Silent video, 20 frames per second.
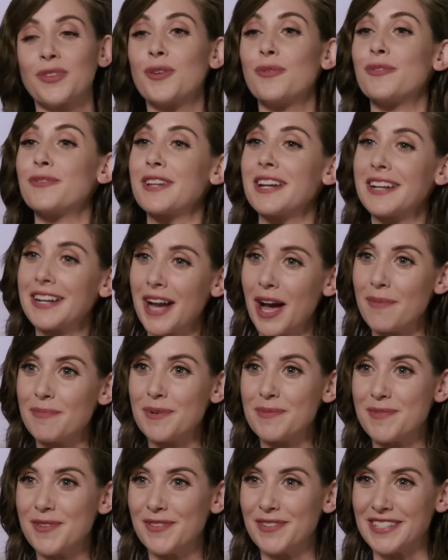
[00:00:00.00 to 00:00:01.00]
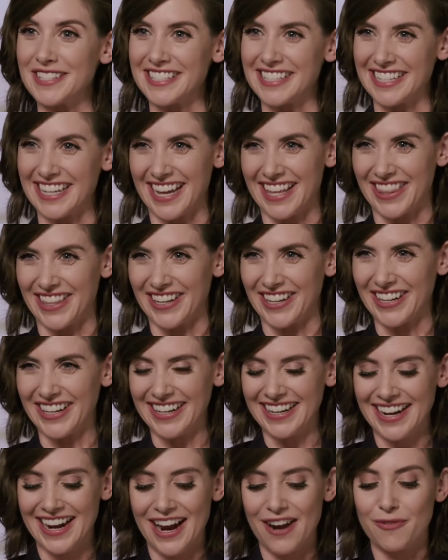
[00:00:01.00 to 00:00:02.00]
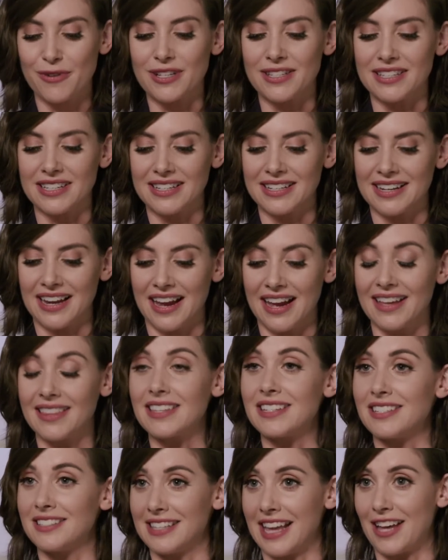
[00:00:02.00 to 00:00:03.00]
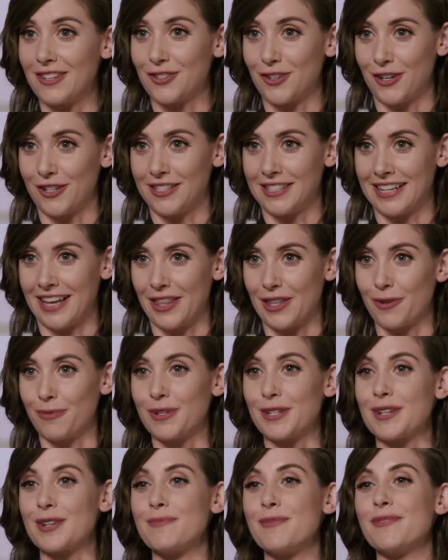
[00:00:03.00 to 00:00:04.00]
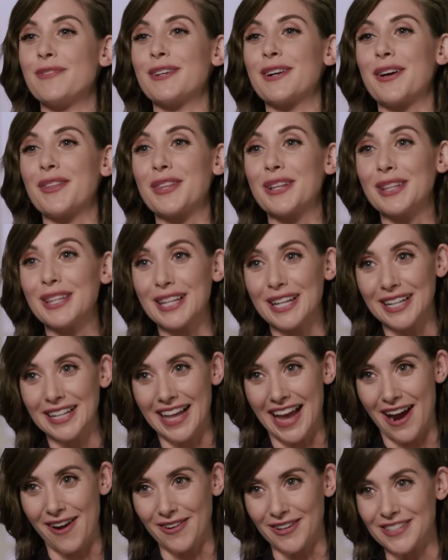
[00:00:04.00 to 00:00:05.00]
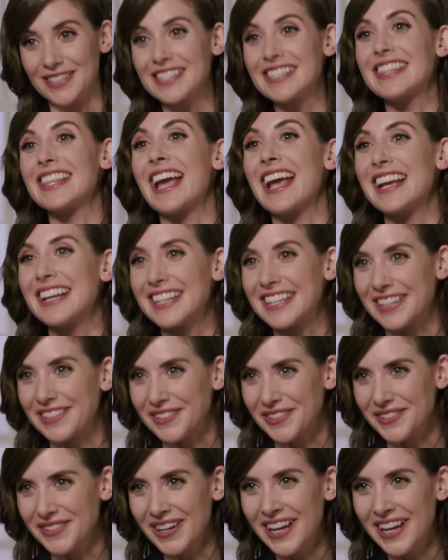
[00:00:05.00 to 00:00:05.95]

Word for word: We've done a couple movies together. We did uh, The Disaster Hours together. Right. we did a movie Which called I The Little love. Hours. Thank you.